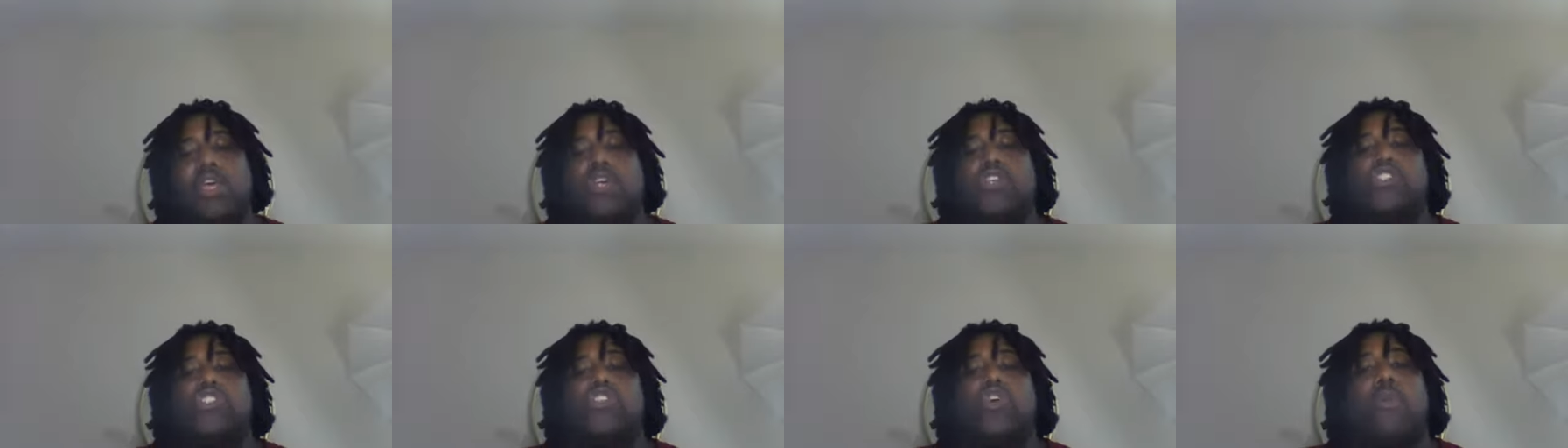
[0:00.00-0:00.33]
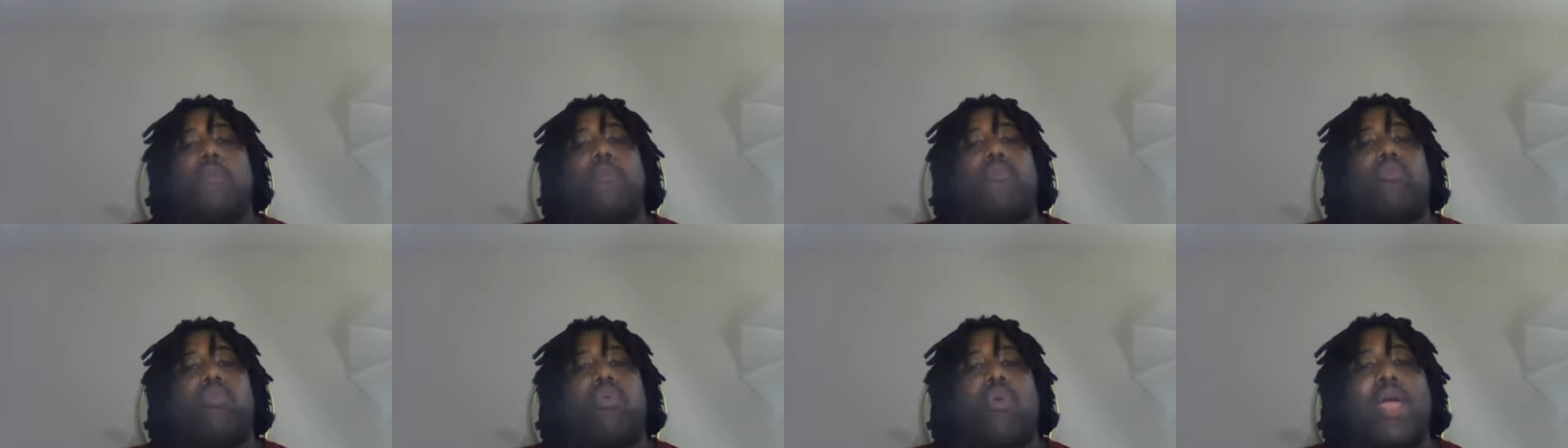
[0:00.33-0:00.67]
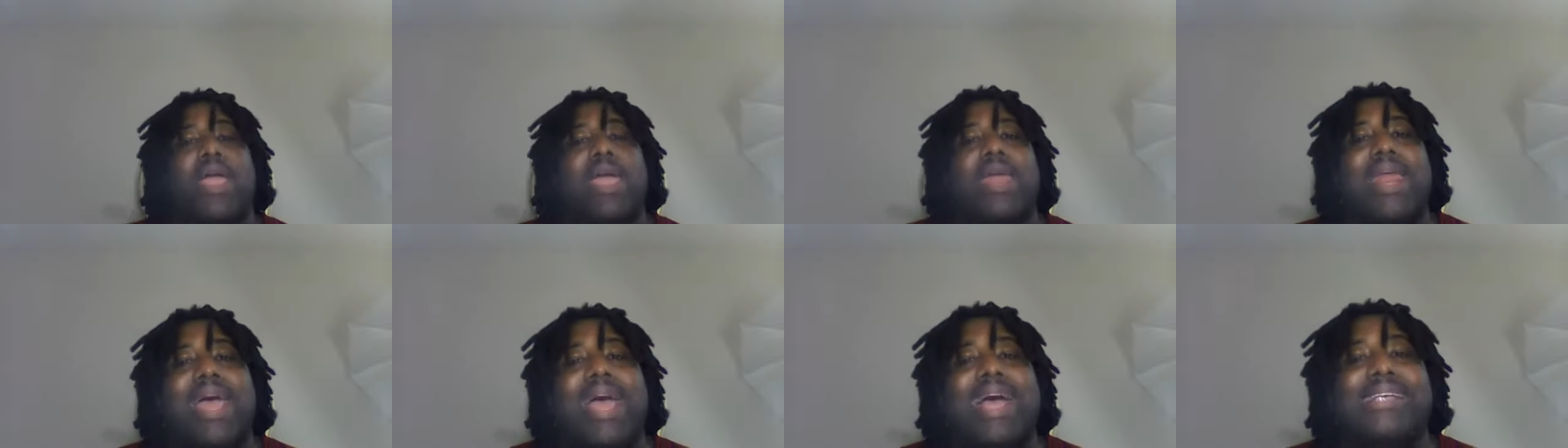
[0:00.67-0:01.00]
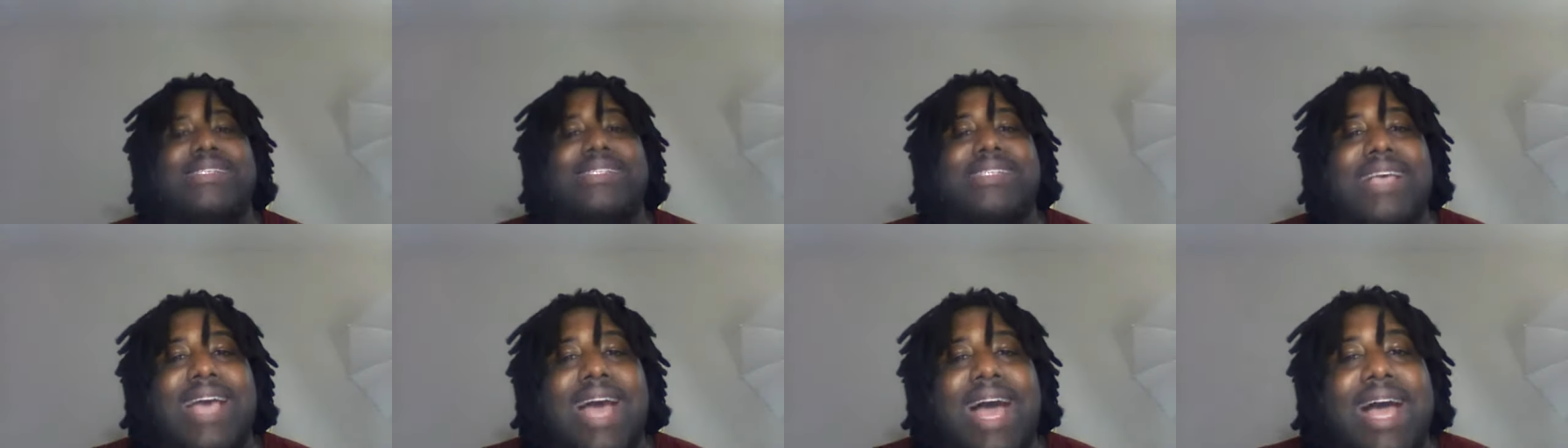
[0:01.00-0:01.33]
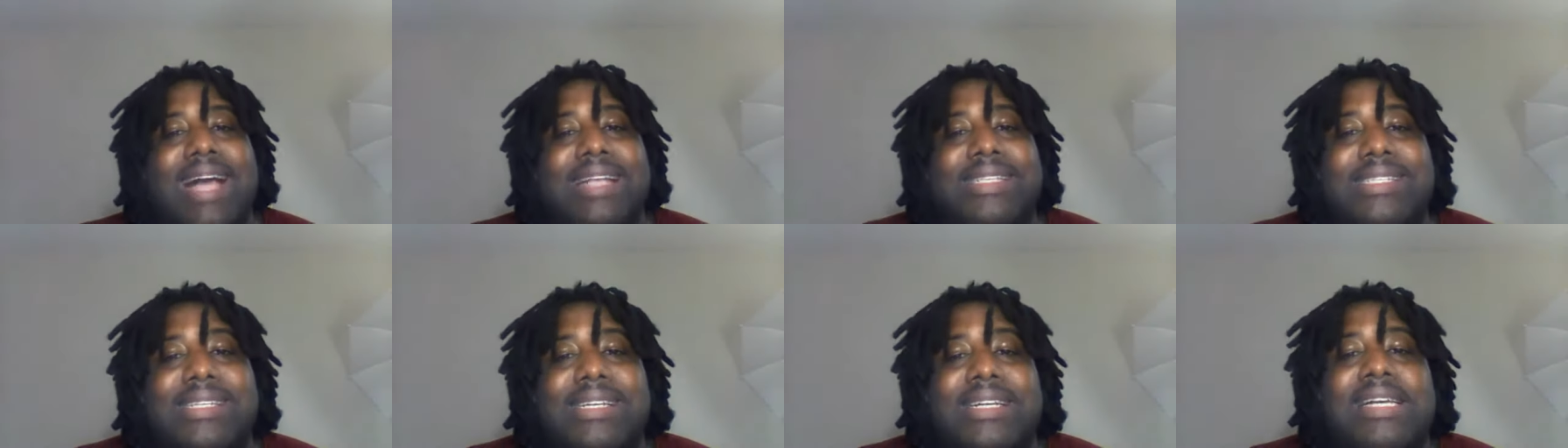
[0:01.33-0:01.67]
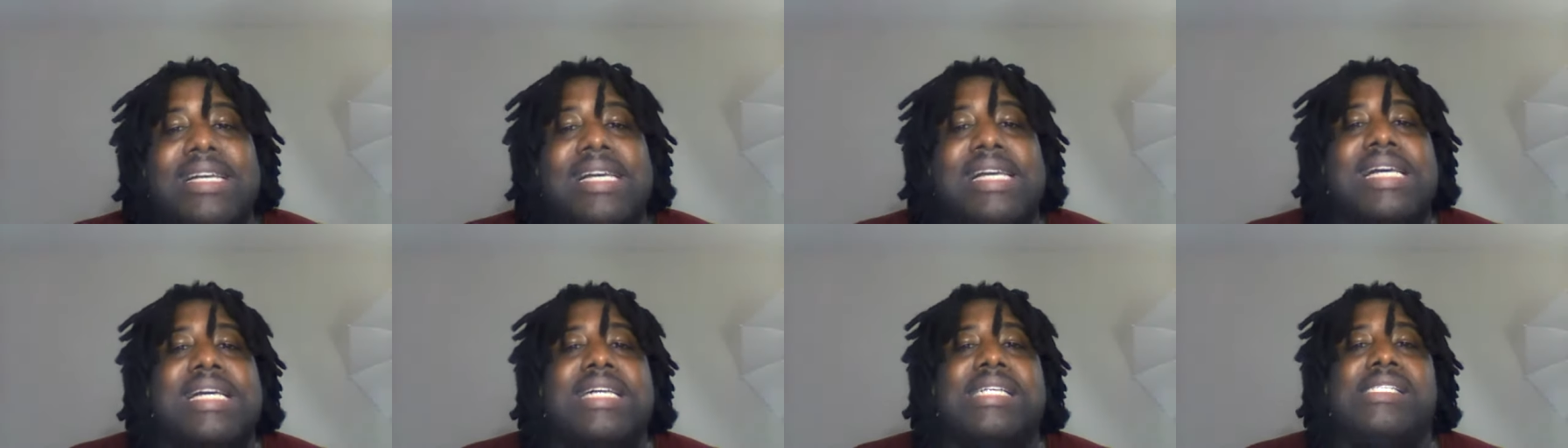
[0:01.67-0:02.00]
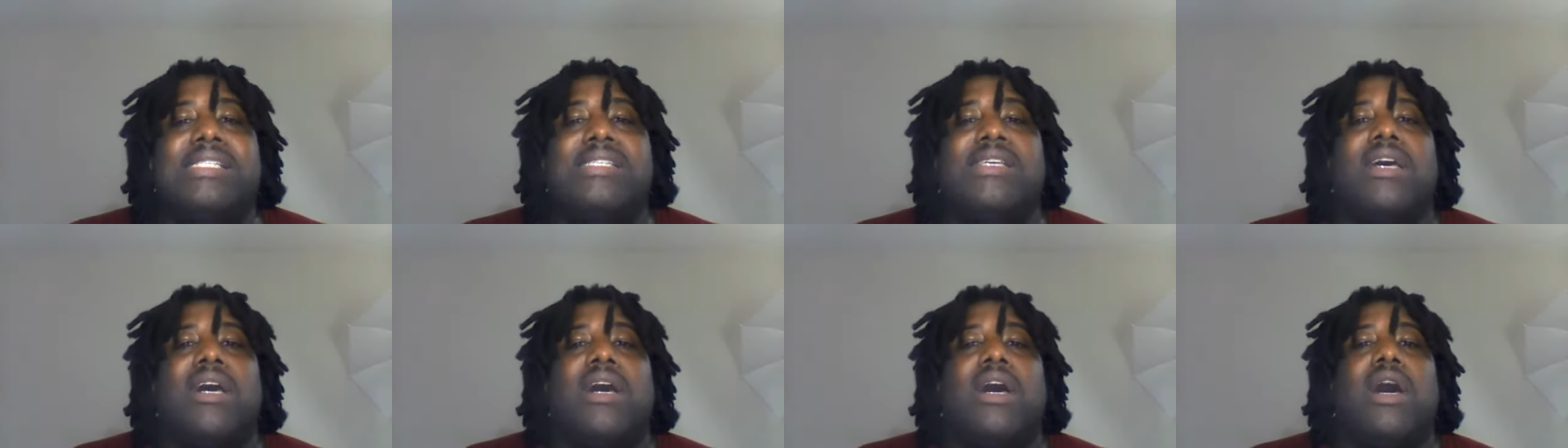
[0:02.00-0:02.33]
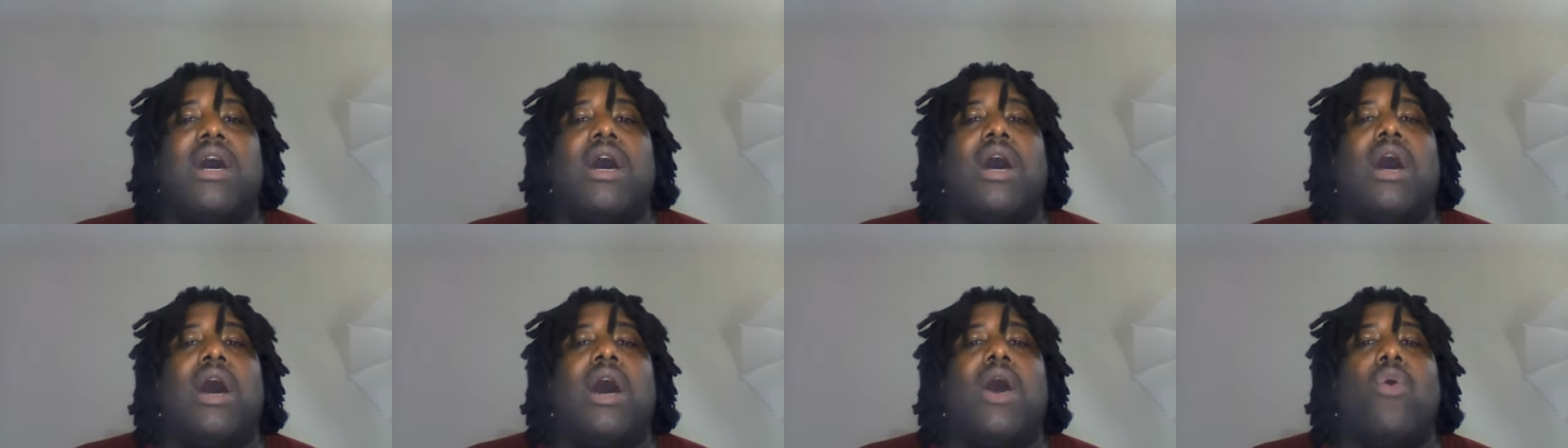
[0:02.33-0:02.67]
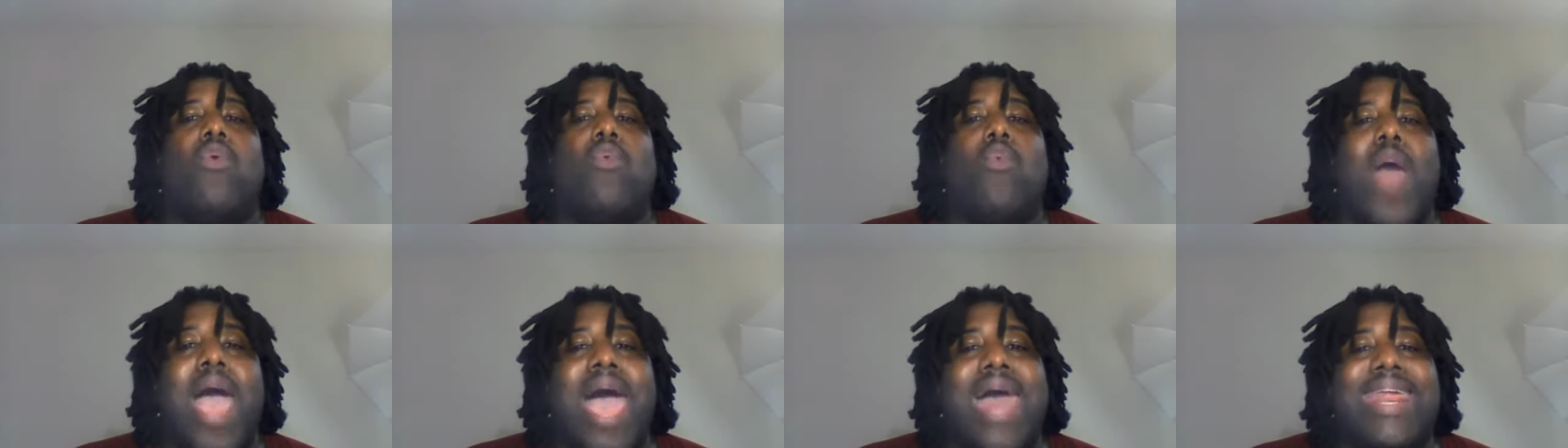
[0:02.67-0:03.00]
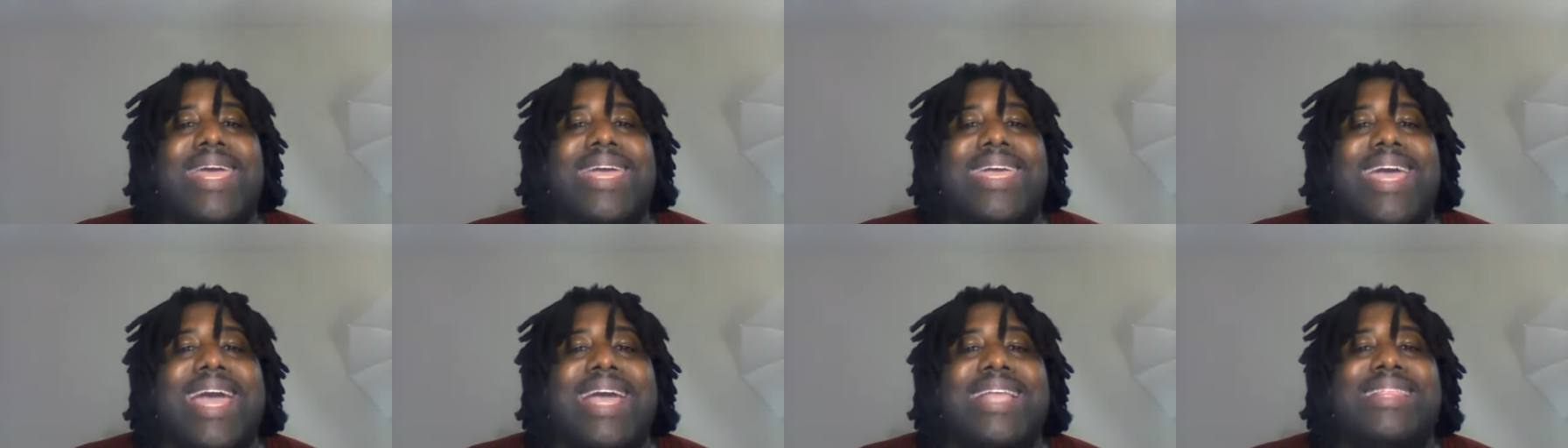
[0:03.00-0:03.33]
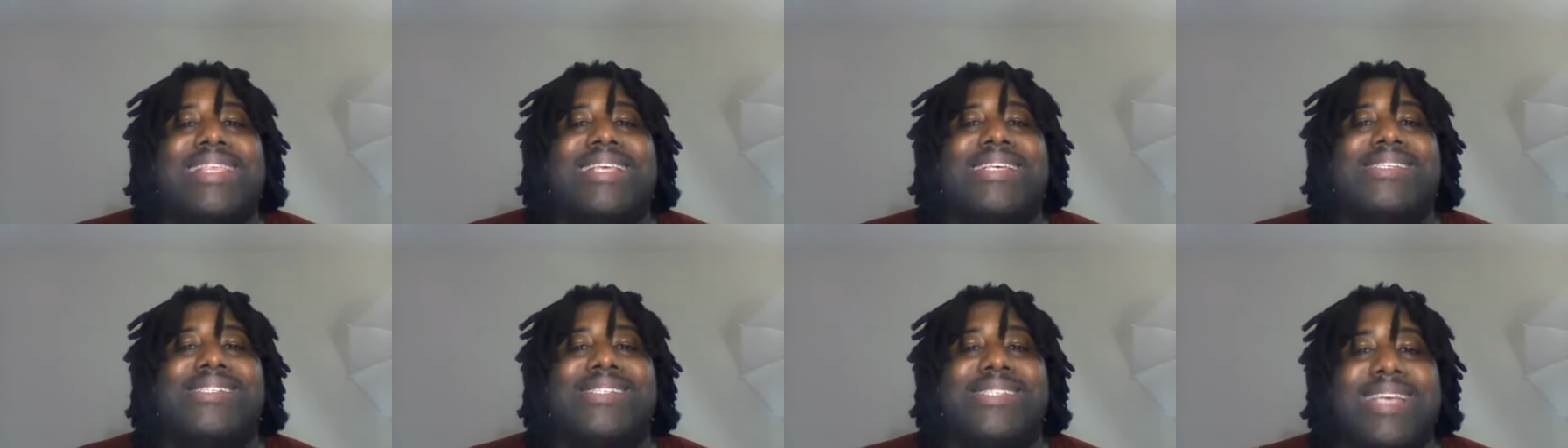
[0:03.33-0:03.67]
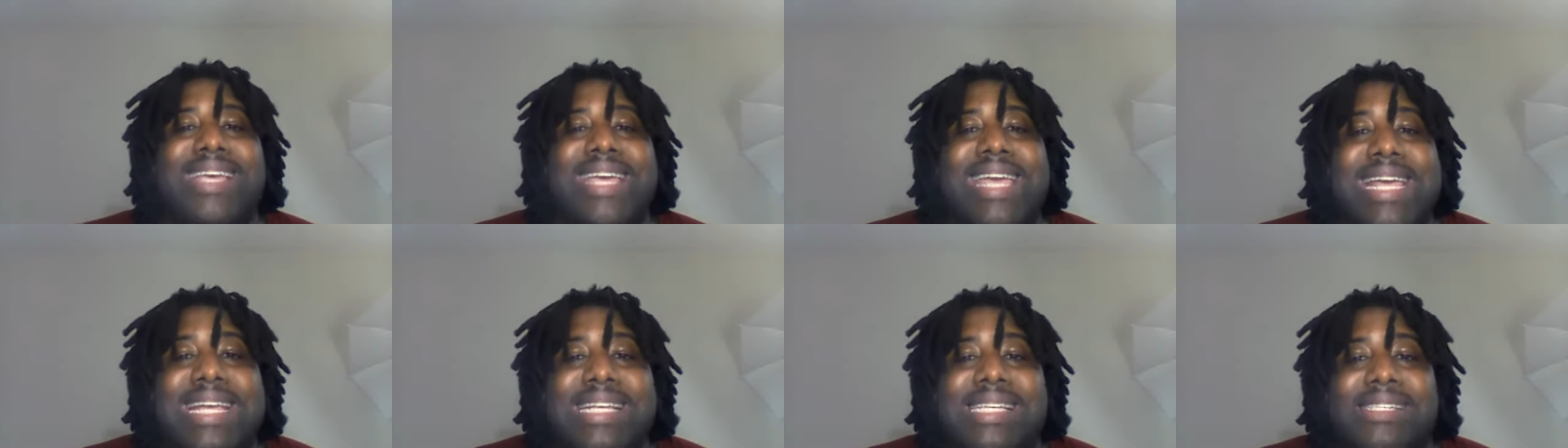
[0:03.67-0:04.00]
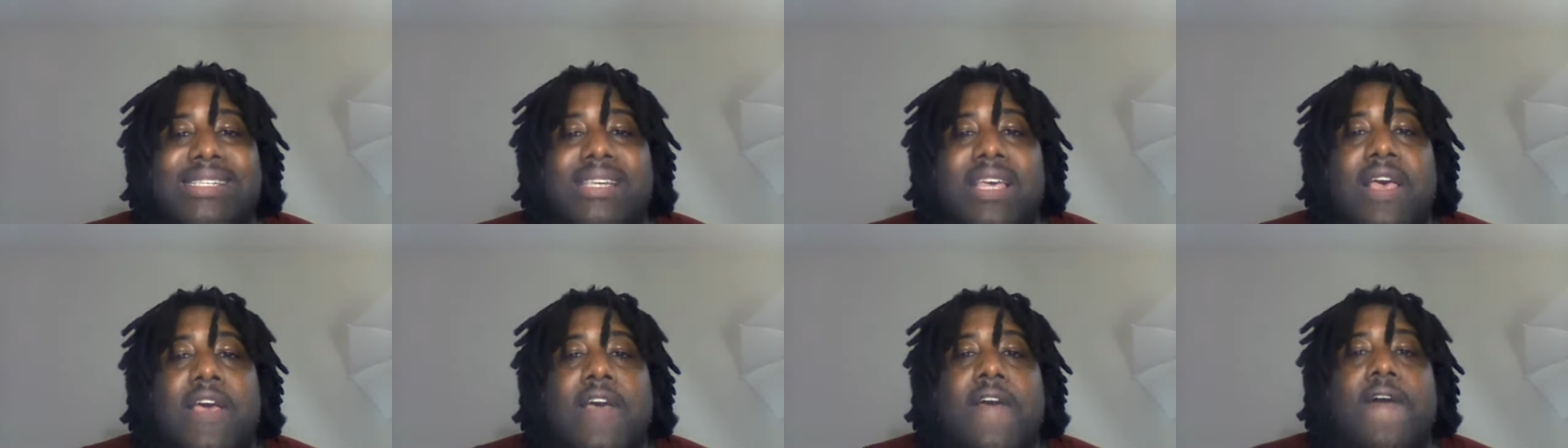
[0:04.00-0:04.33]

So pray and ask God to to eradicate the seeds